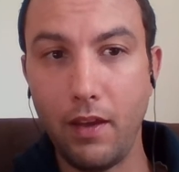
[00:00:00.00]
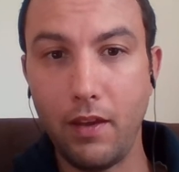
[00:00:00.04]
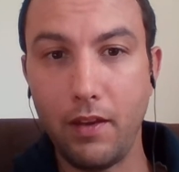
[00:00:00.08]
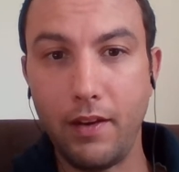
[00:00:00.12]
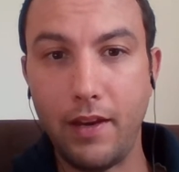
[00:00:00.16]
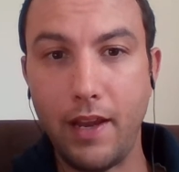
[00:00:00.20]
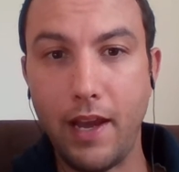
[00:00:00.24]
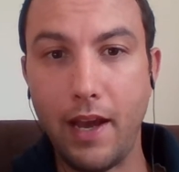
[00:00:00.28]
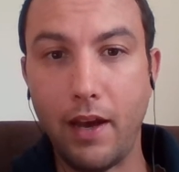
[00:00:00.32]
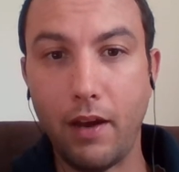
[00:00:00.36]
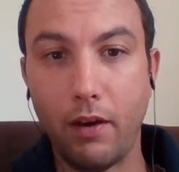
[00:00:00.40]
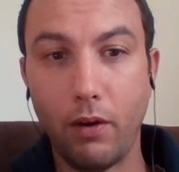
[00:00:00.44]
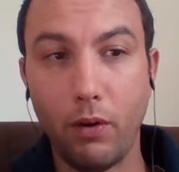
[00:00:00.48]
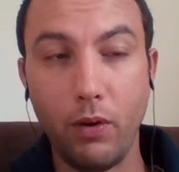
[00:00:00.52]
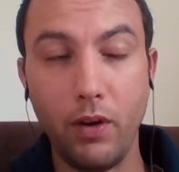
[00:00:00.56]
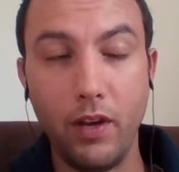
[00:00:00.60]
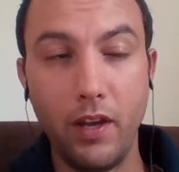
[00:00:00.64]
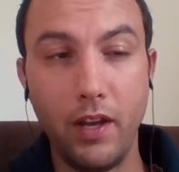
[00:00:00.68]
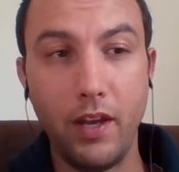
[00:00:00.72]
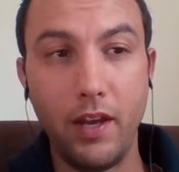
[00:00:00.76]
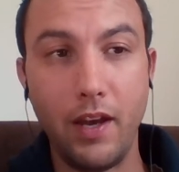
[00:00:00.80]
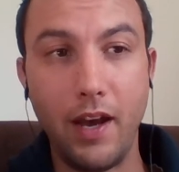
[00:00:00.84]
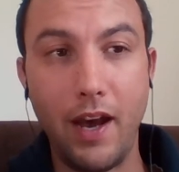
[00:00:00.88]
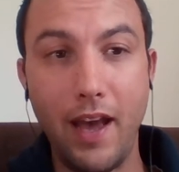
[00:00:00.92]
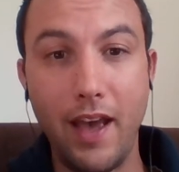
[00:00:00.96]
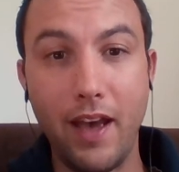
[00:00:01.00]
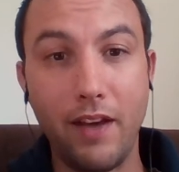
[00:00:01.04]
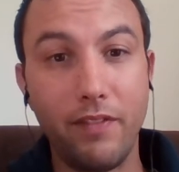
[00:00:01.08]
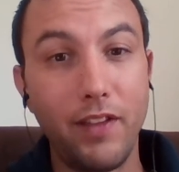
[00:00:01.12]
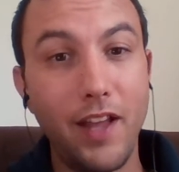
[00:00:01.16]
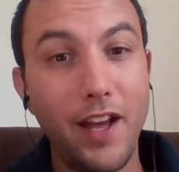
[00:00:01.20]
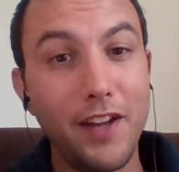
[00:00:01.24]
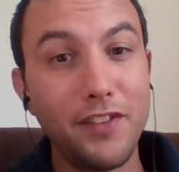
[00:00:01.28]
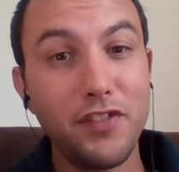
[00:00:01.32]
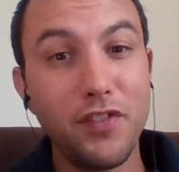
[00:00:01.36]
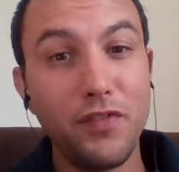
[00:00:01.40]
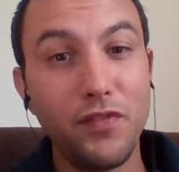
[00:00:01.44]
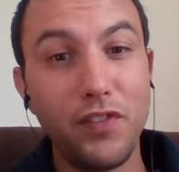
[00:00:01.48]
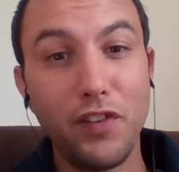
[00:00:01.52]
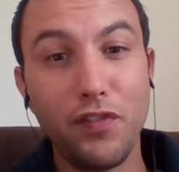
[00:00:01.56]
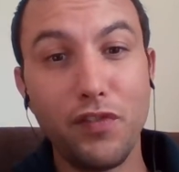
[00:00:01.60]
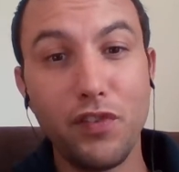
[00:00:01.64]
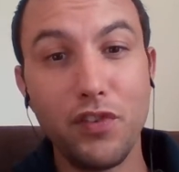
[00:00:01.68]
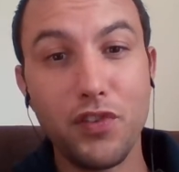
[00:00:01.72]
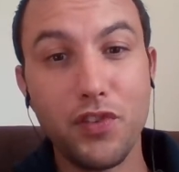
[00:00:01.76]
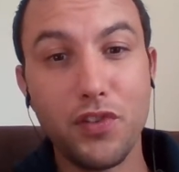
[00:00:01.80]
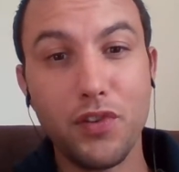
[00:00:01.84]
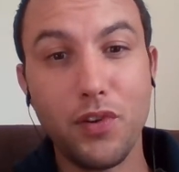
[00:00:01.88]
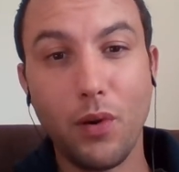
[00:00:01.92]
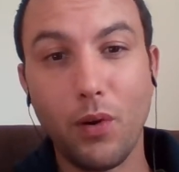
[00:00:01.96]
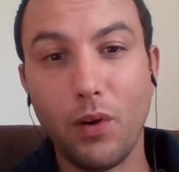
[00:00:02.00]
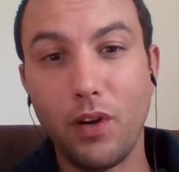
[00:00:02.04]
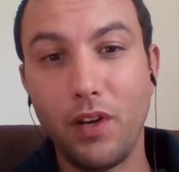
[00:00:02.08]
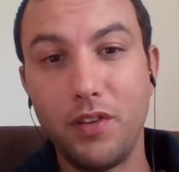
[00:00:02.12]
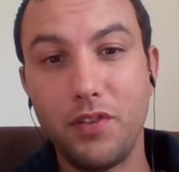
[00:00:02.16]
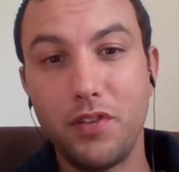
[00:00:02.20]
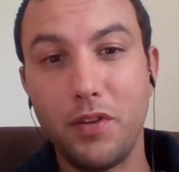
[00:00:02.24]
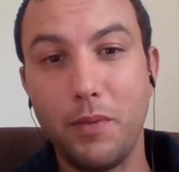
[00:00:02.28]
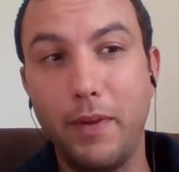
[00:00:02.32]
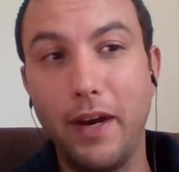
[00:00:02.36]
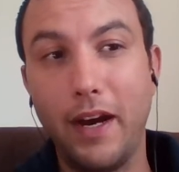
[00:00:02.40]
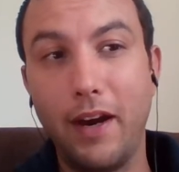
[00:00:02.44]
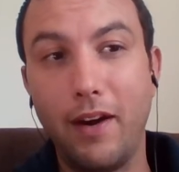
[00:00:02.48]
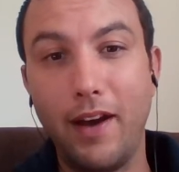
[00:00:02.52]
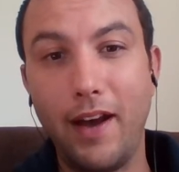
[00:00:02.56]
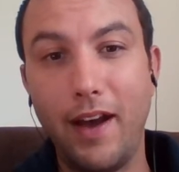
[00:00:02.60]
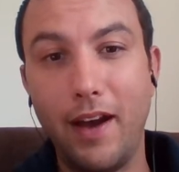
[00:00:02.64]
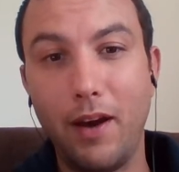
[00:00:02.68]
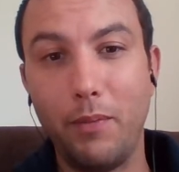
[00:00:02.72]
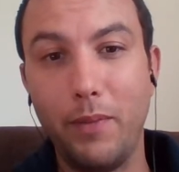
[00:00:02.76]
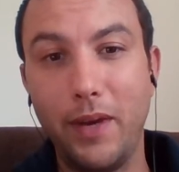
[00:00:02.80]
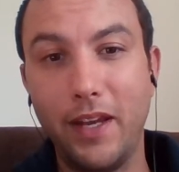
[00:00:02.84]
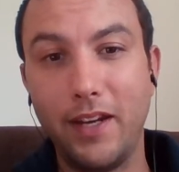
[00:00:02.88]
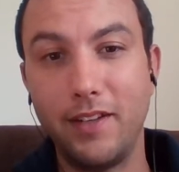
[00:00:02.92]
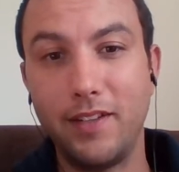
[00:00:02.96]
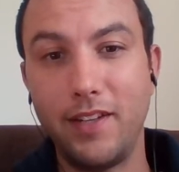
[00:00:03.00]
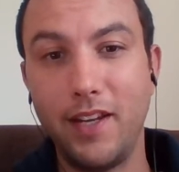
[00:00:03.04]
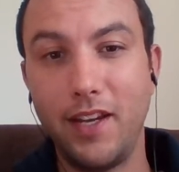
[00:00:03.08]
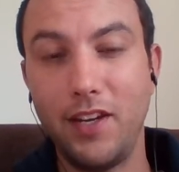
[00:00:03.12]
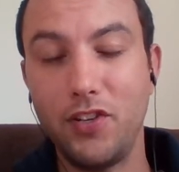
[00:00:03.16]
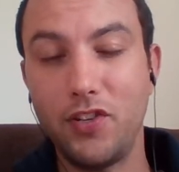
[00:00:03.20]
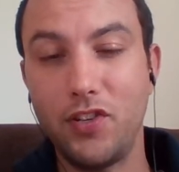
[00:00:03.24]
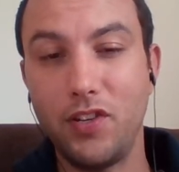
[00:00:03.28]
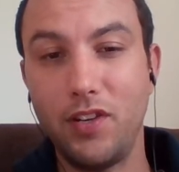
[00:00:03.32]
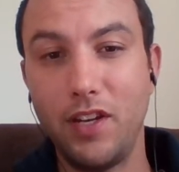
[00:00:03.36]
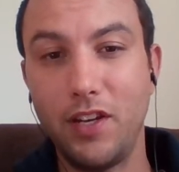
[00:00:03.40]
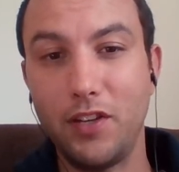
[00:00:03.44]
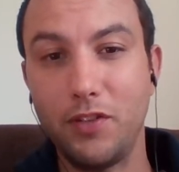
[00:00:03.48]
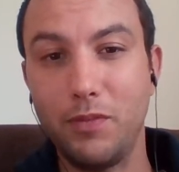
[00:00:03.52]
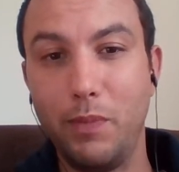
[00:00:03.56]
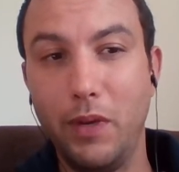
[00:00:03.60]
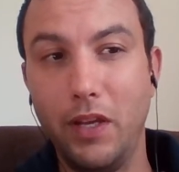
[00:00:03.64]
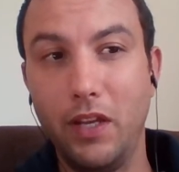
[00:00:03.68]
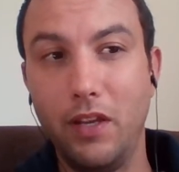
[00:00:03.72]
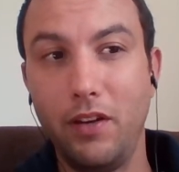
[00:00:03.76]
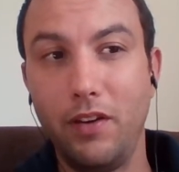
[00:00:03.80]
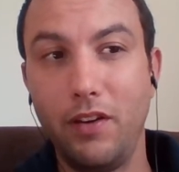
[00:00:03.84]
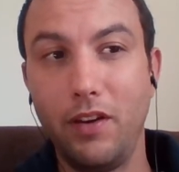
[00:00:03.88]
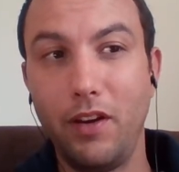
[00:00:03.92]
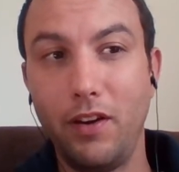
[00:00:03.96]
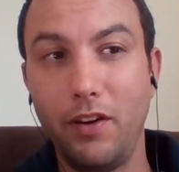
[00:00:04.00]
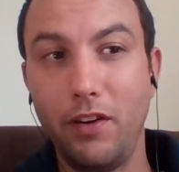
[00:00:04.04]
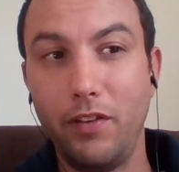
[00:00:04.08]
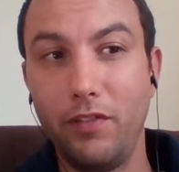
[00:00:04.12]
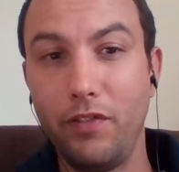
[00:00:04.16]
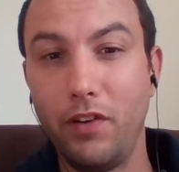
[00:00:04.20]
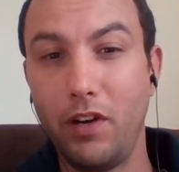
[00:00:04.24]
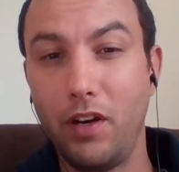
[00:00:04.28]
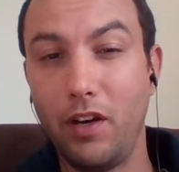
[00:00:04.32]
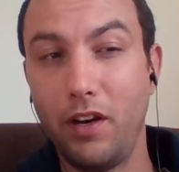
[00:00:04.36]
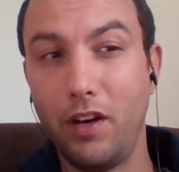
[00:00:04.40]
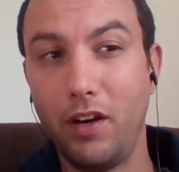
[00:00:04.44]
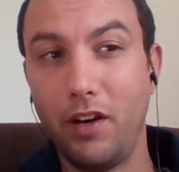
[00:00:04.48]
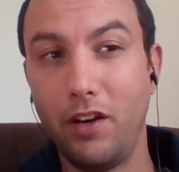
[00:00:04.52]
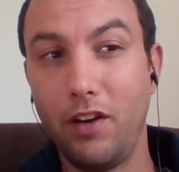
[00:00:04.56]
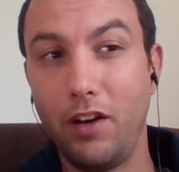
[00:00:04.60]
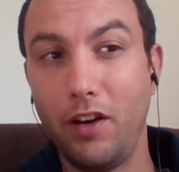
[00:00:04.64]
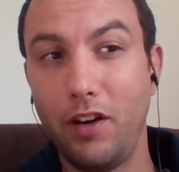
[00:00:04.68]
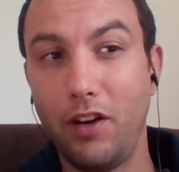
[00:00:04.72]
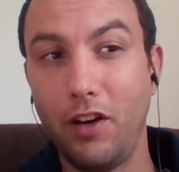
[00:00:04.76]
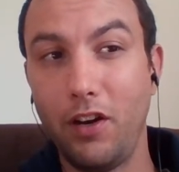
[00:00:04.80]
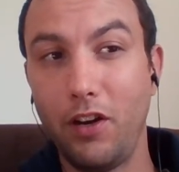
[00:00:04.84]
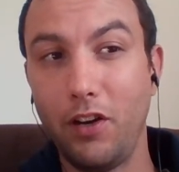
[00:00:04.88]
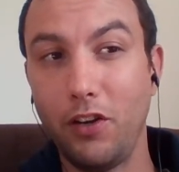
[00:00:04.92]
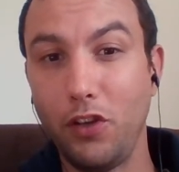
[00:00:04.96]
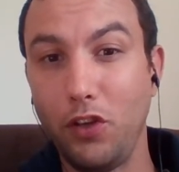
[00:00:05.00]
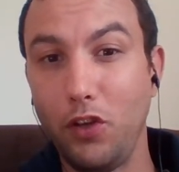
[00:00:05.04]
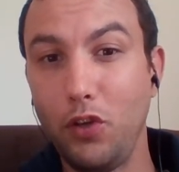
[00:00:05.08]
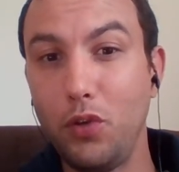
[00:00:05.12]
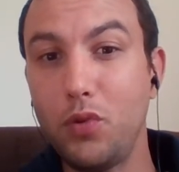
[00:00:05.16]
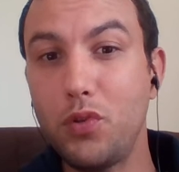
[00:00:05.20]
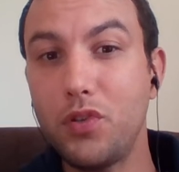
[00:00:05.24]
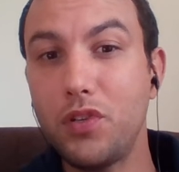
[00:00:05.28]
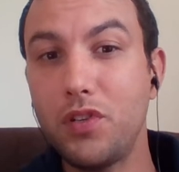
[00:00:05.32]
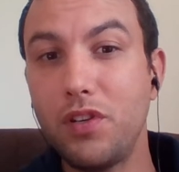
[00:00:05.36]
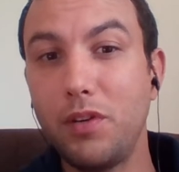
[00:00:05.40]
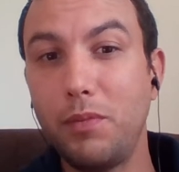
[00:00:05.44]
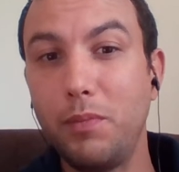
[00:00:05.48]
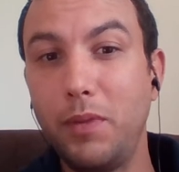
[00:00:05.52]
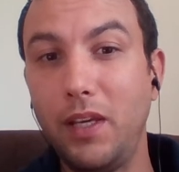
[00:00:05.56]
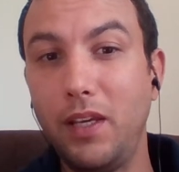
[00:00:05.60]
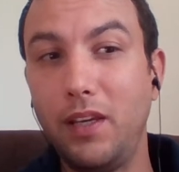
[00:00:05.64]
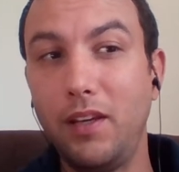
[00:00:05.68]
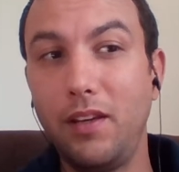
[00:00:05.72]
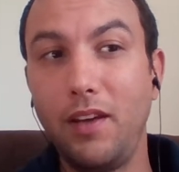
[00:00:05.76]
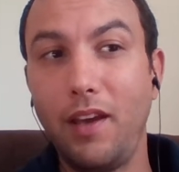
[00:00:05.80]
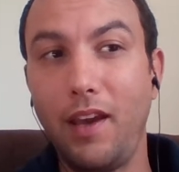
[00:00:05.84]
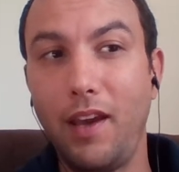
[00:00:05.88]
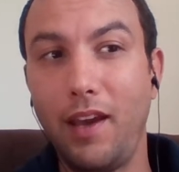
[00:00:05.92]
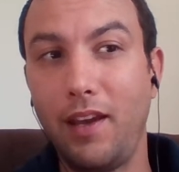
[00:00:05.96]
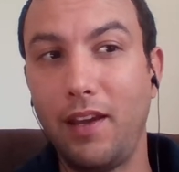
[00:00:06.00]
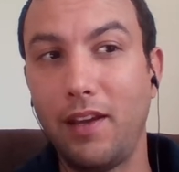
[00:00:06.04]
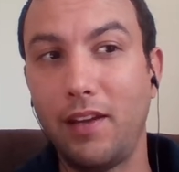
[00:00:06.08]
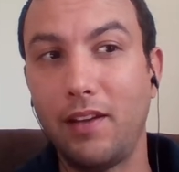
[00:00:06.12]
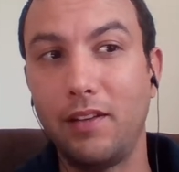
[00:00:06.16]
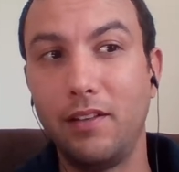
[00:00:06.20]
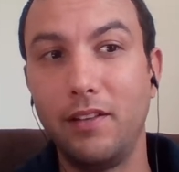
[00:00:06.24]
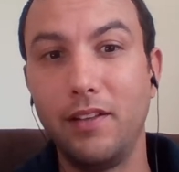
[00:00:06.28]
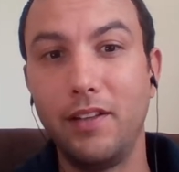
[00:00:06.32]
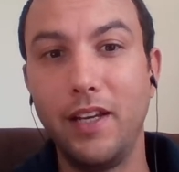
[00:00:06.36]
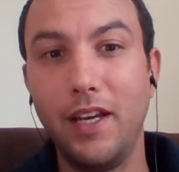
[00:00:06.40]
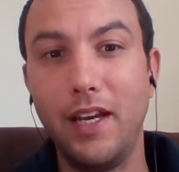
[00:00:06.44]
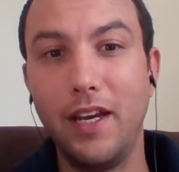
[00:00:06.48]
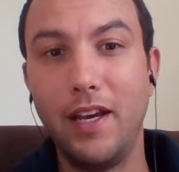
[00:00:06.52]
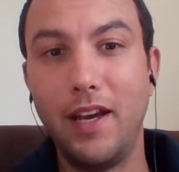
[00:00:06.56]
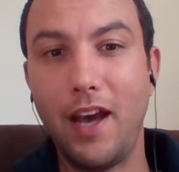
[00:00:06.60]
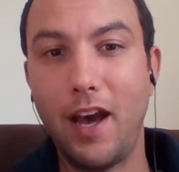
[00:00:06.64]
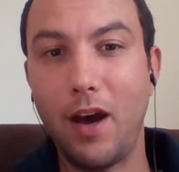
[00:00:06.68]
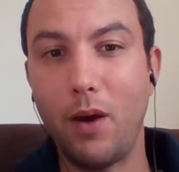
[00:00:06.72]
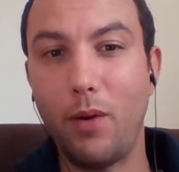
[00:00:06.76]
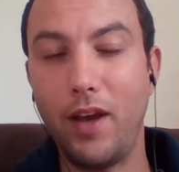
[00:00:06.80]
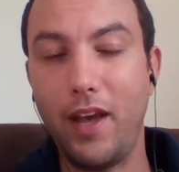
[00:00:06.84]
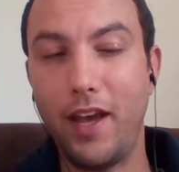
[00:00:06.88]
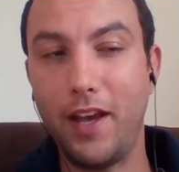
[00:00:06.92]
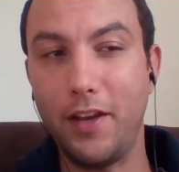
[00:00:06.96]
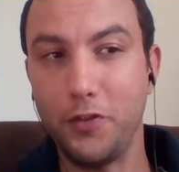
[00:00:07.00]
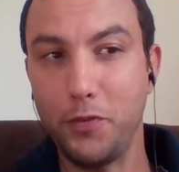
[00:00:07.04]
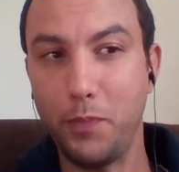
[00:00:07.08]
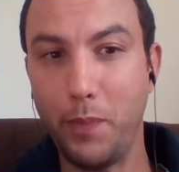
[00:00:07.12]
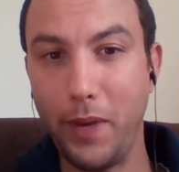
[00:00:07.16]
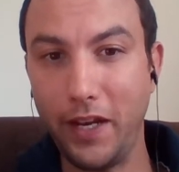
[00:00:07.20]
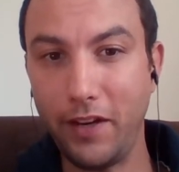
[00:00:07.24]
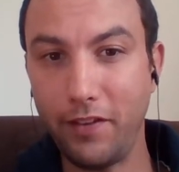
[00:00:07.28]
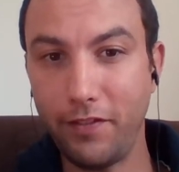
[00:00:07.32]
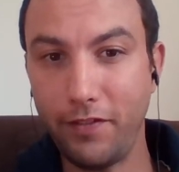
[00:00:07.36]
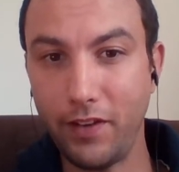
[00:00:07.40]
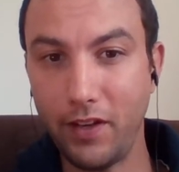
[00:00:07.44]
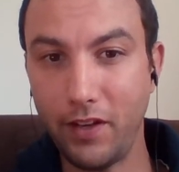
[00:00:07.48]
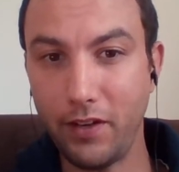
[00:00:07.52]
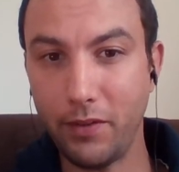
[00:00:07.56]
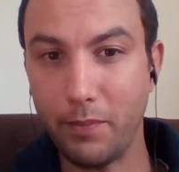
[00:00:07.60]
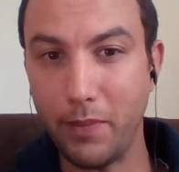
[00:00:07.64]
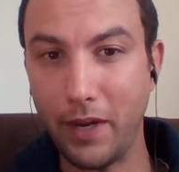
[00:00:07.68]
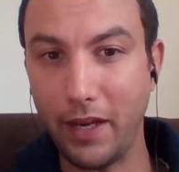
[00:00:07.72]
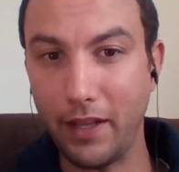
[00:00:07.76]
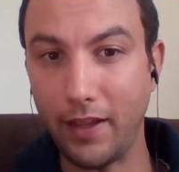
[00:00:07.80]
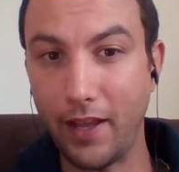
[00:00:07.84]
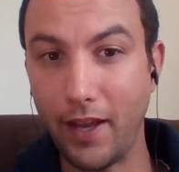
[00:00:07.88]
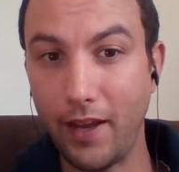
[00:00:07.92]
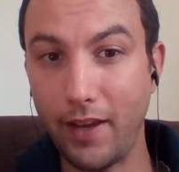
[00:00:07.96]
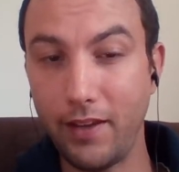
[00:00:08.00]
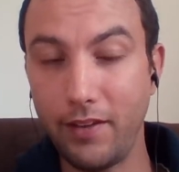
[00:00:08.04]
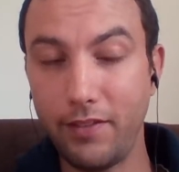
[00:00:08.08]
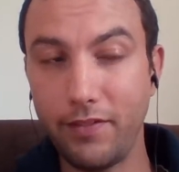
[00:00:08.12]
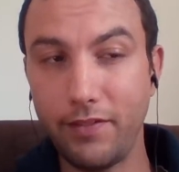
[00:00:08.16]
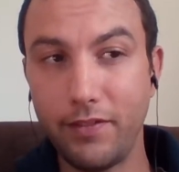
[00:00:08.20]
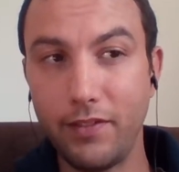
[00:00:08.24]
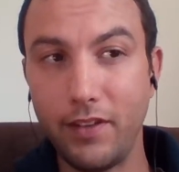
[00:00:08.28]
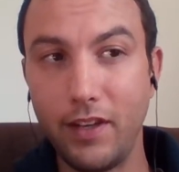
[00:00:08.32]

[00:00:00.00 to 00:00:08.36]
Now, I have lots of different stories about how meditation has been of a use to me and how it has benefited my life,